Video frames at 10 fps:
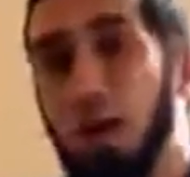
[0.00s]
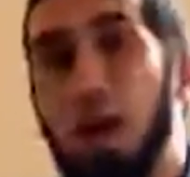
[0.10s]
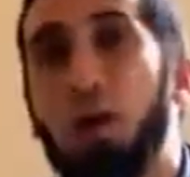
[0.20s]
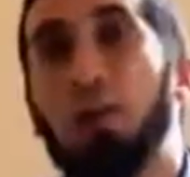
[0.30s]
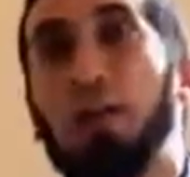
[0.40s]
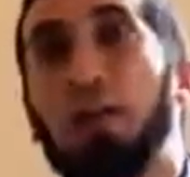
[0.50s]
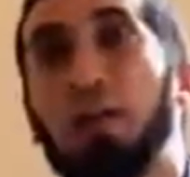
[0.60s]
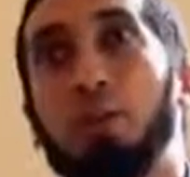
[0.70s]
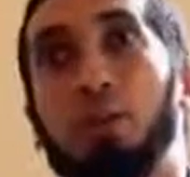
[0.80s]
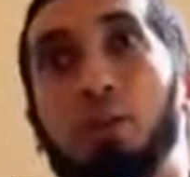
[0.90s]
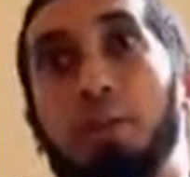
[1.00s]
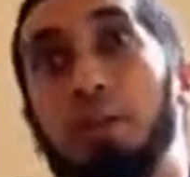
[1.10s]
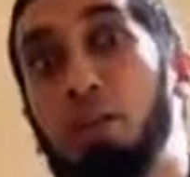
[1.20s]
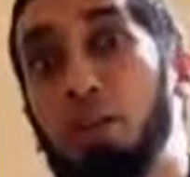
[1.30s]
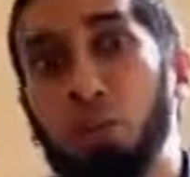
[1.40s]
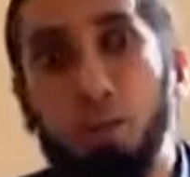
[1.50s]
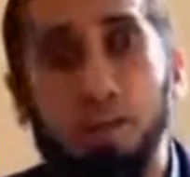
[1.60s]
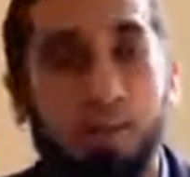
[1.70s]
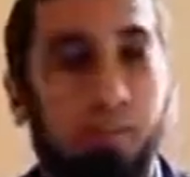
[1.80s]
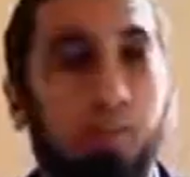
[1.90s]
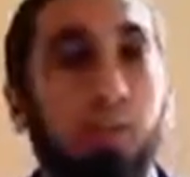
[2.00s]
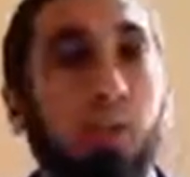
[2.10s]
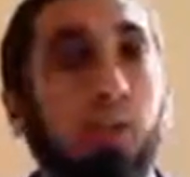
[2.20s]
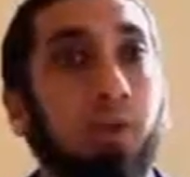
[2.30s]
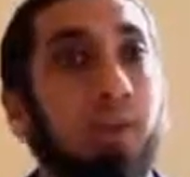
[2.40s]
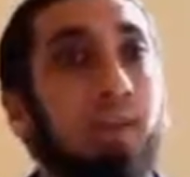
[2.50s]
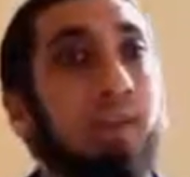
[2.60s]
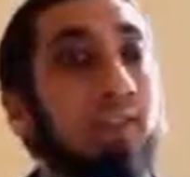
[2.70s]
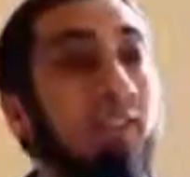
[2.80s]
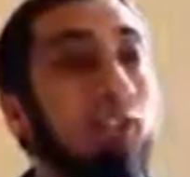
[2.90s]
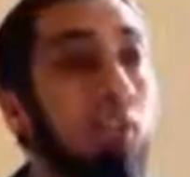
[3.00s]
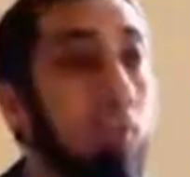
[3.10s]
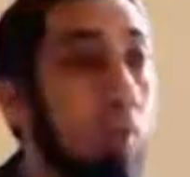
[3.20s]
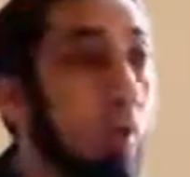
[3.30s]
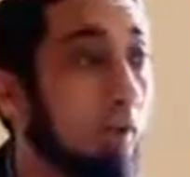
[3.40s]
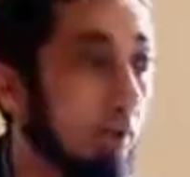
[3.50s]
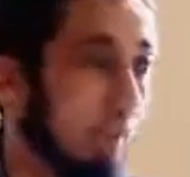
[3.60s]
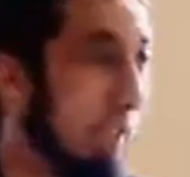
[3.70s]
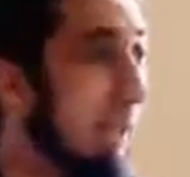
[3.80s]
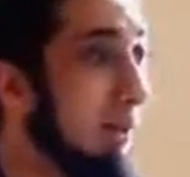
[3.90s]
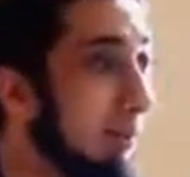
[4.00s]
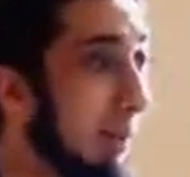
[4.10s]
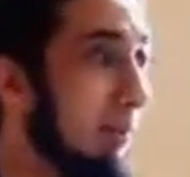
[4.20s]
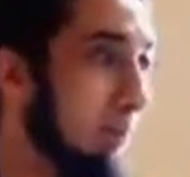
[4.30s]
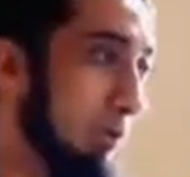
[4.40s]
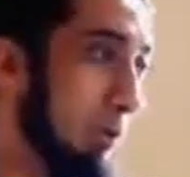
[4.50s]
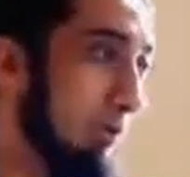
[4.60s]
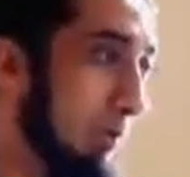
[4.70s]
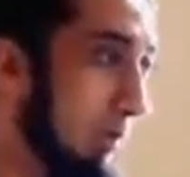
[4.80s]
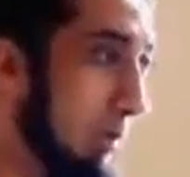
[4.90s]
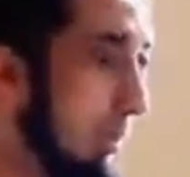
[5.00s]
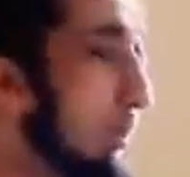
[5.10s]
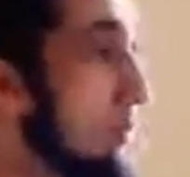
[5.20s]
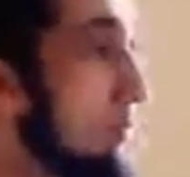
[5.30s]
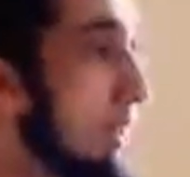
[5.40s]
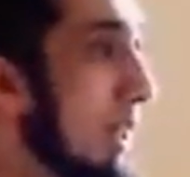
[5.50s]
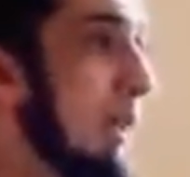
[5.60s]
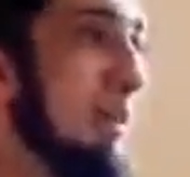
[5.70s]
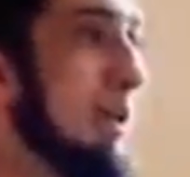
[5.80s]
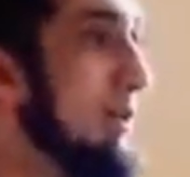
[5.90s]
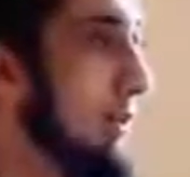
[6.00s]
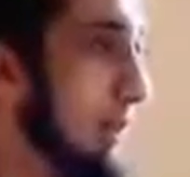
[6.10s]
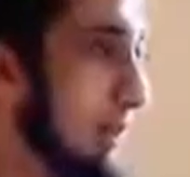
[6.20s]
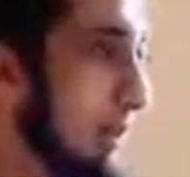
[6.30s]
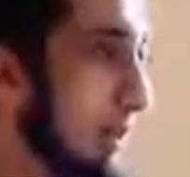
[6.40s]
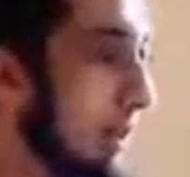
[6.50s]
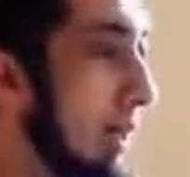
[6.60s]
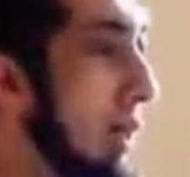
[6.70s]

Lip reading: How are they even going to get to enlightenment? They don't even have access to books. They can't read most of them. They're ummi, unlettered.